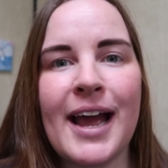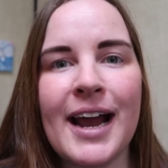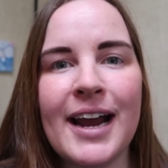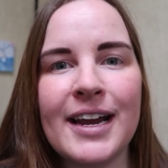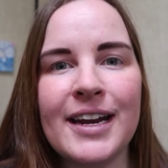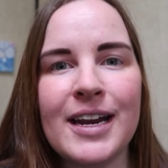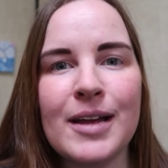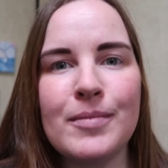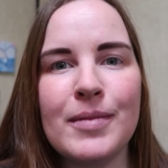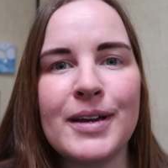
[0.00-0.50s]

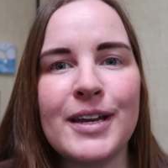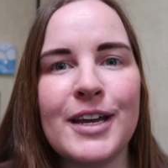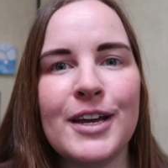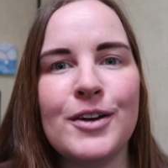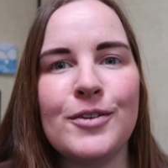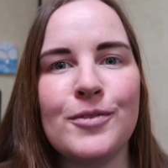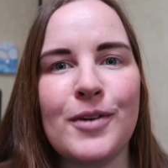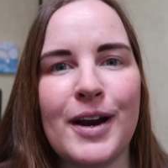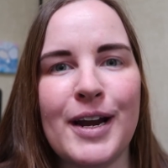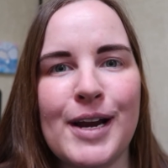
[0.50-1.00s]
academic
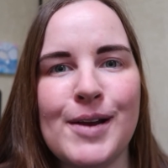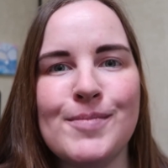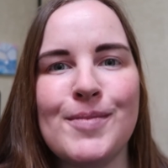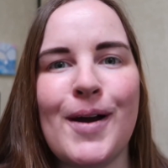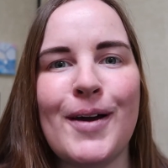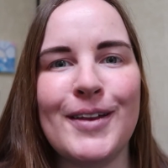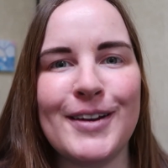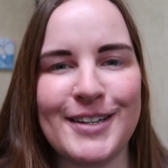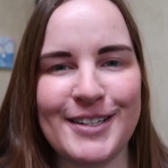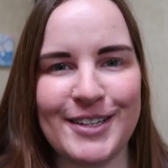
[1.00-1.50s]
and writing
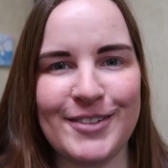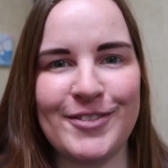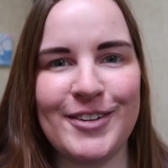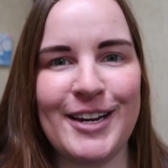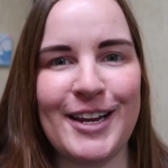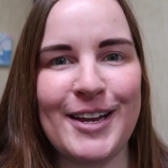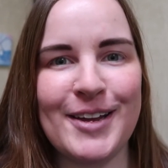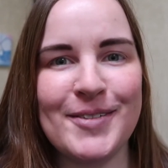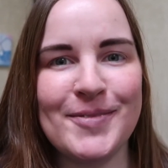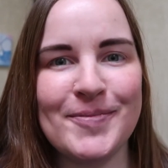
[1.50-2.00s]

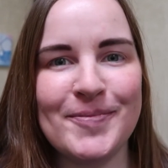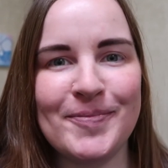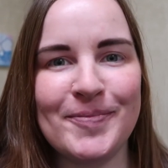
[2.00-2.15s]
productivity.